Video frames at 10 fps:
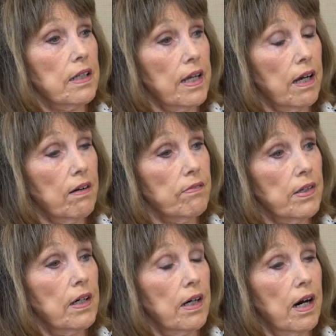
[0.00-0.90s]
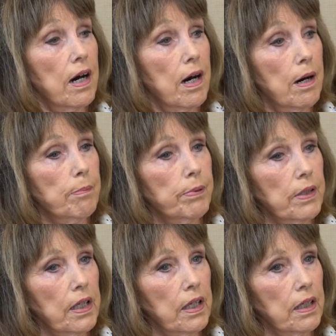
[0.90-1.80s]
going to have
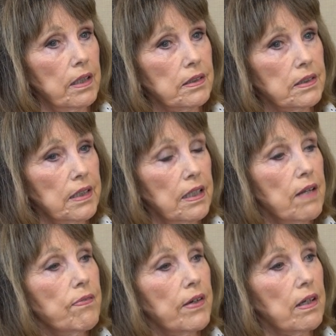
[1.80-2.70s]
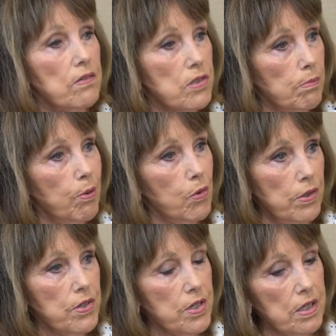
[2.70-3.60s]
pretty significant
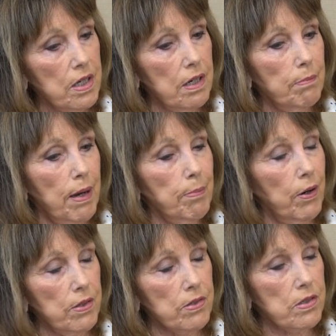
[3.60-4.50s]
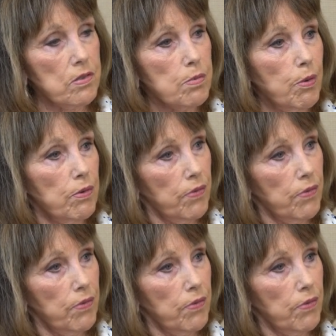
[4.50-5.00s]
support, bipartisan support